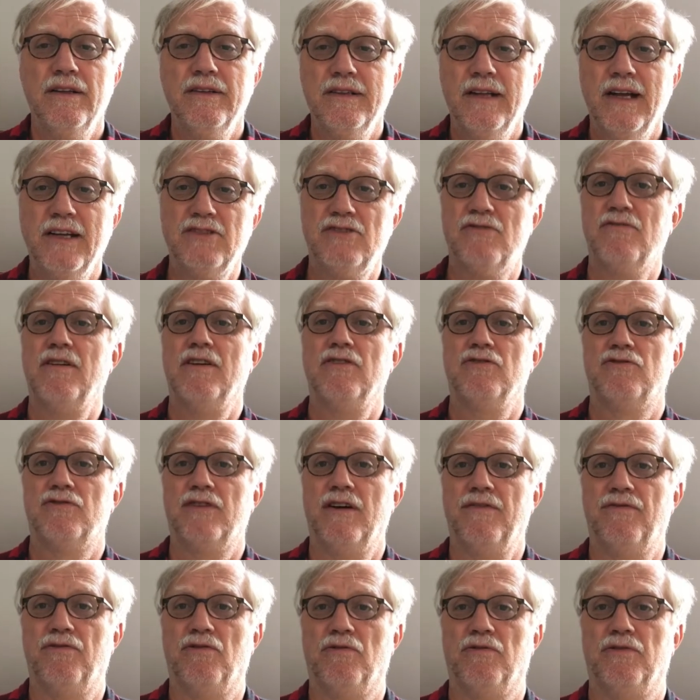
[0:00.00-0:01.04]
That's quite
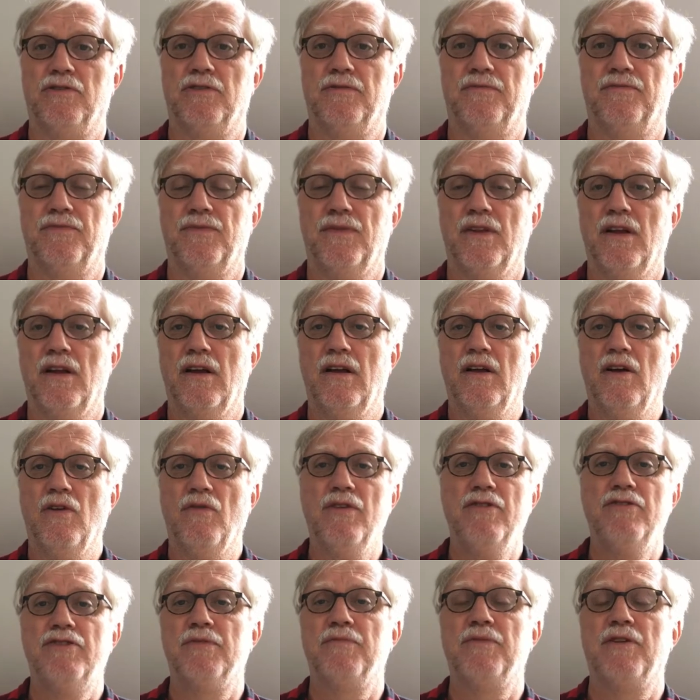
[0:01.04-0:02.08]
straightforward.
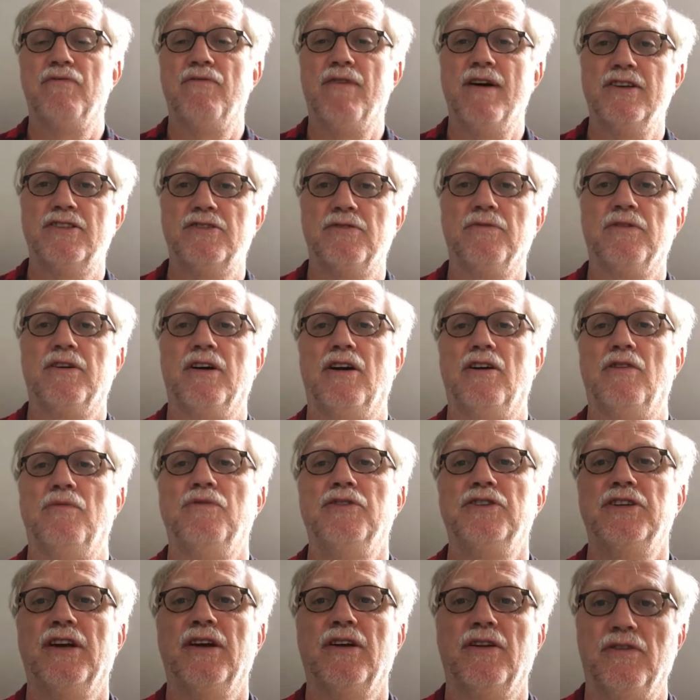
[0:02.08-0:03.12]
We simply write some code
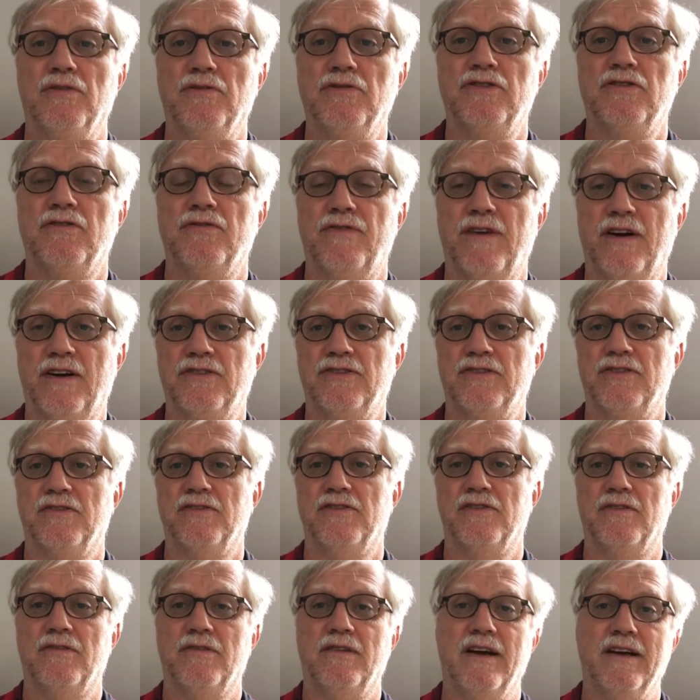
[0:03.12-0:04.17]
which includes some
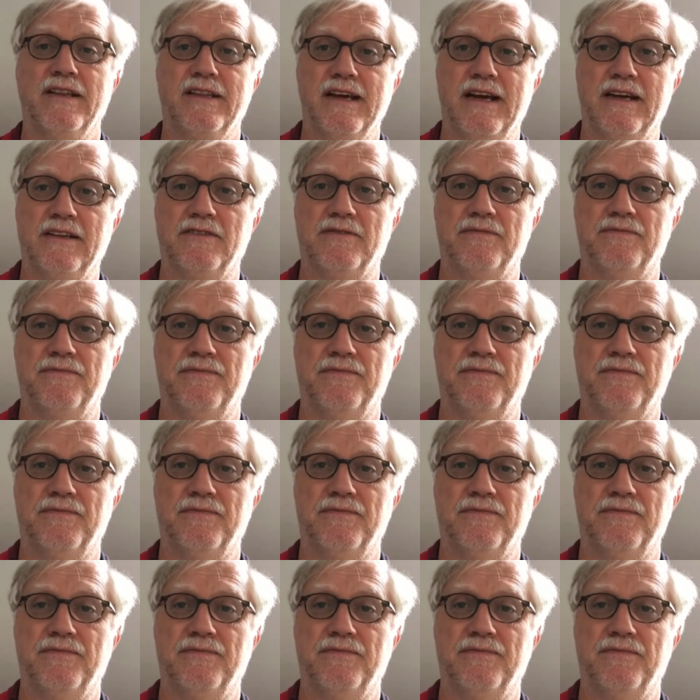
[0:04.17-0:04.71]
functions like that.